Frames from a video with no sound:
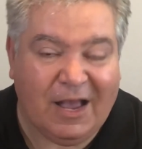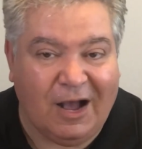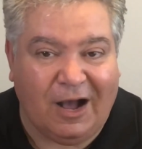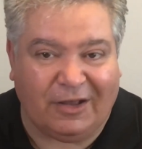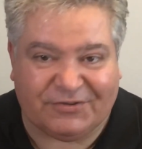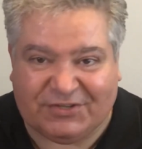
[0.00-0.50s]

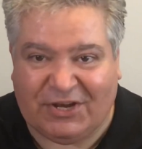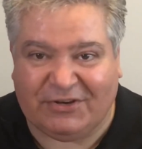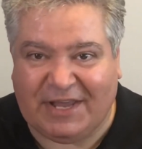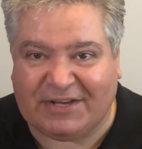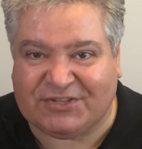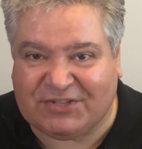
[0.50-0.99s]
I'll see you
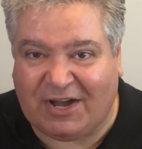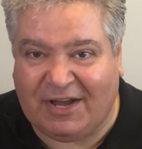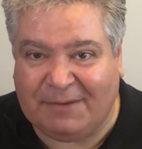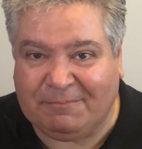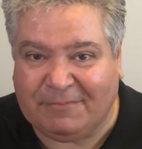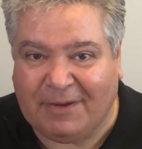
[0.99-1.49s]
next
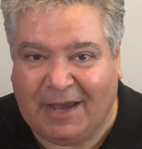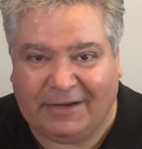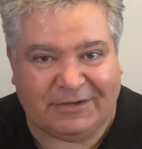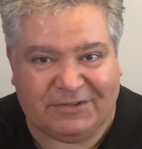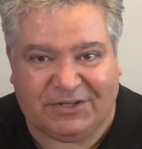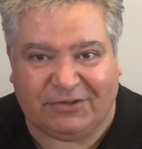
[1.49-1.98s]
time, and
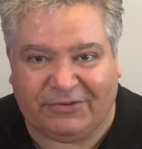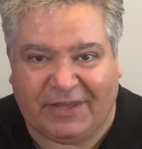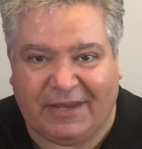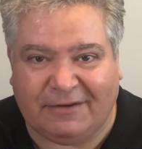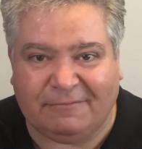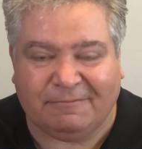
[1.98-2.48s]
until
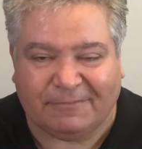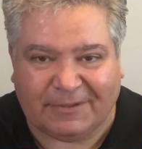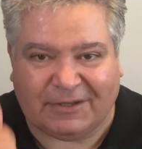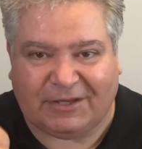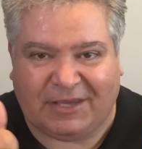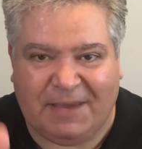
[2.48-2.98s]
then,
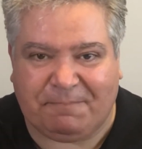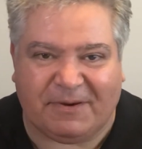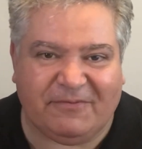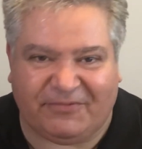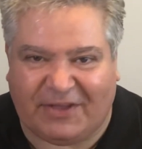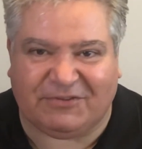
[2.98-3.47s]
keep
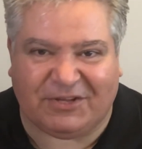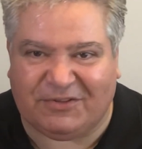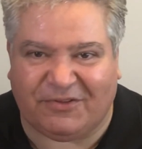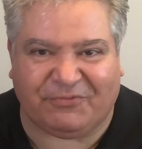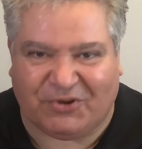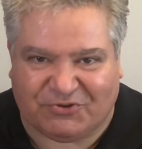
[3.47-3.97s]
inventing
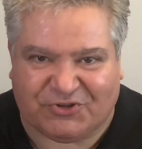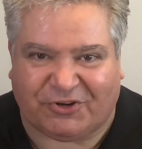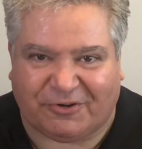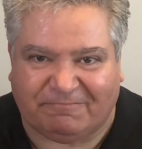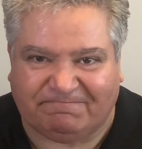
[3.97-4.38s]
the future.